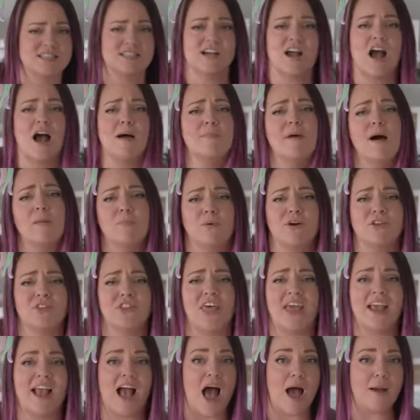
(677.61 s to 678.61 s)
To come up with
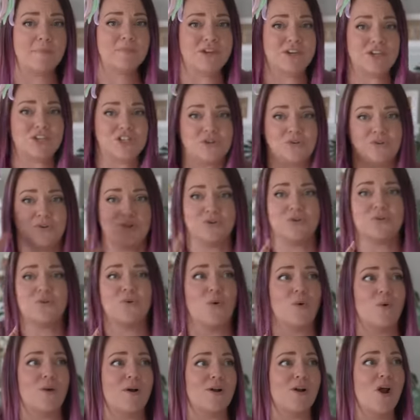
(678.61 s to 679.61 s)
like, I'm gonna do
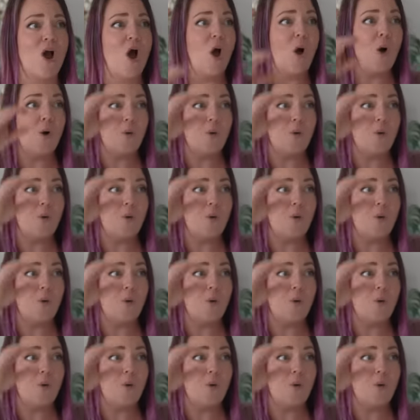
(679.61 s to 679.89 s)
unicorn